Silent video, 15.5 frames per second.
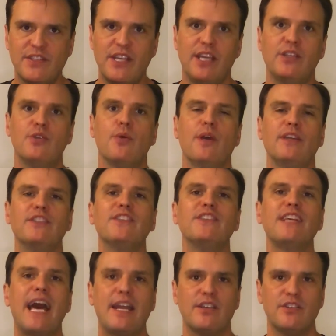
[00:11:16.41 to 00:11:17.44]
essay to a
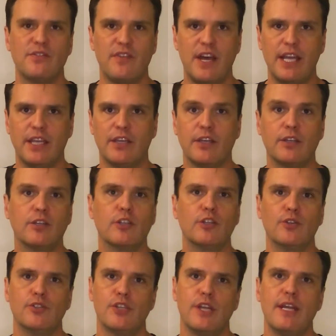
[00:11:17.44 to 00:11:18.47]
satisfying
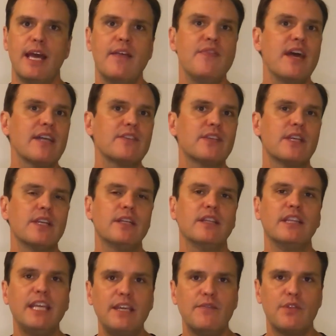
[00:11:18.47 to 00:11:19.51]
conclusion, and that's going
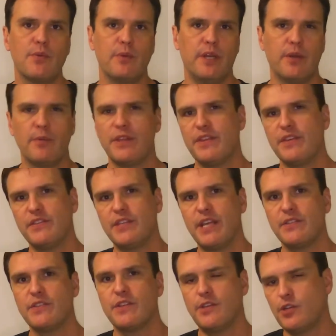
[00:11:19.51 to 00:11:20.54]
to leave the reader with the
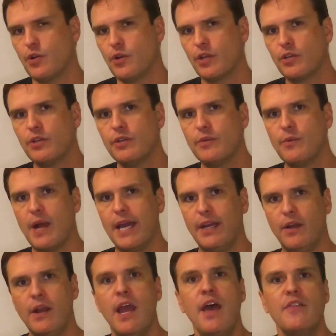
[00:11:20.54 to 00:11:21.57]
sense that you're a good
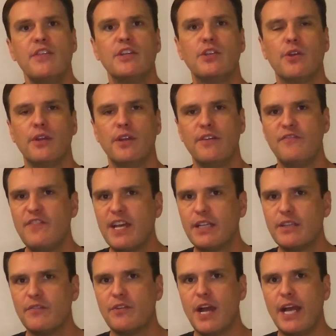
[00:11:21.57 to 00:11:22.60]
writer, that you're an
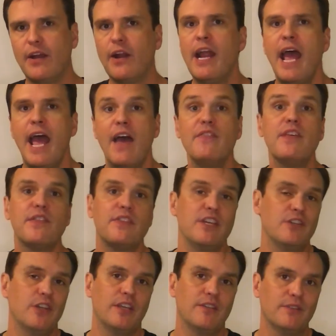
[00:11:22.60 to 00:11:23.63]
effective writer, and that
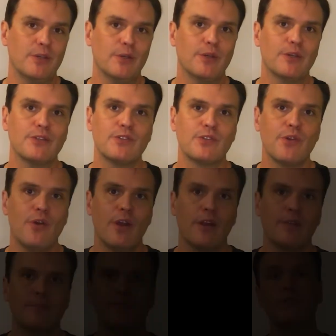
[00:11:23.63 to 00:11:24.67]
they should give you a good
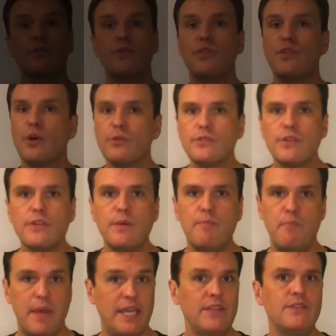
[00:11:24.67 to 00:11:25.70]
score. So those are
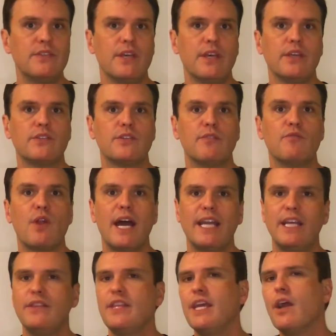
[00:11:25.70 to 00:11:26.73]
the basics of
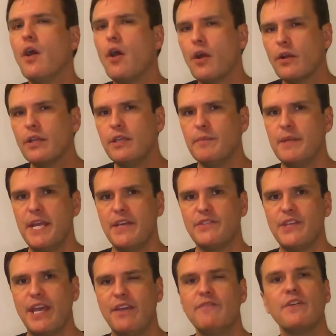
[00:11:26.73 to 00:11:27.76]
writing the argument
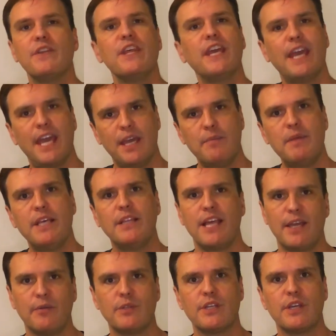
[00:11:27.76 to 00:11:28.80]
essay for the
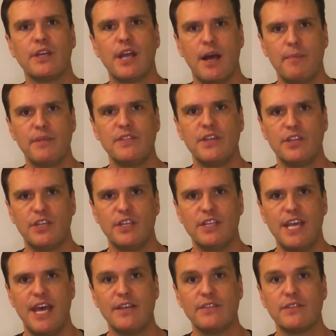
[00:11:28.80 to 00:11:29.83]
AP Language and
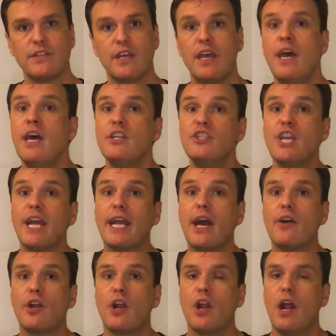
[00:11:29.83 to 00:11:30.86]
Composition test.
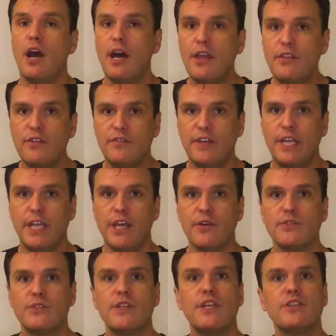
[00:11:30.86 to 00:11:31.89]
Check out our other
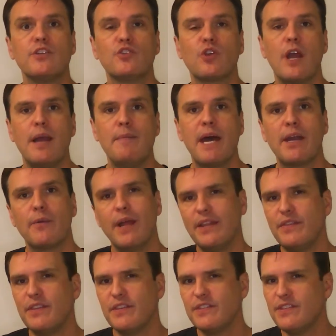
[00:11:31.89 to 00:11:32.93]
videos that describe how to
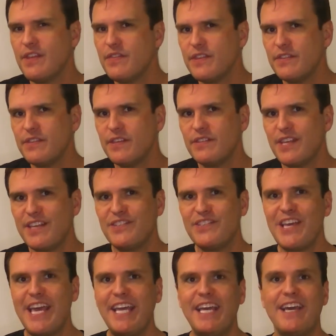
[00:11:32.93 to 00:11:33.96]
write the synthesis
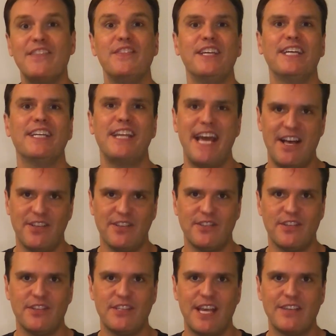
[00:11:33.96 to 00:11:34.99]
essay and the
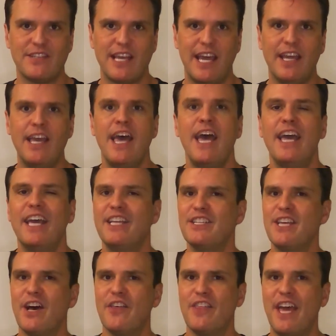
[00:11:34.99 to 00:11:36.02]
analysis essay.
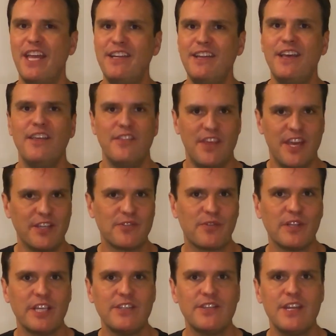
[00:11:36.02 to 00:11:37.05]
Until then,
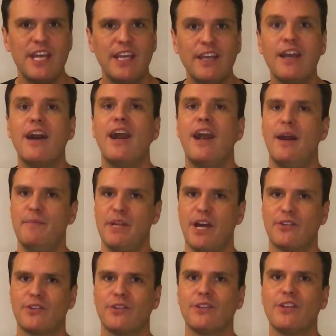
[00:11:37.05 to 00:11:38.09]
thanks for listening. I'm
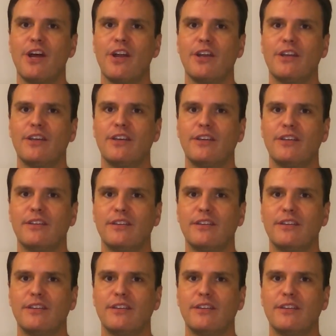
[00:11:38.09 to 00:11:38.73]
Dr. Clark.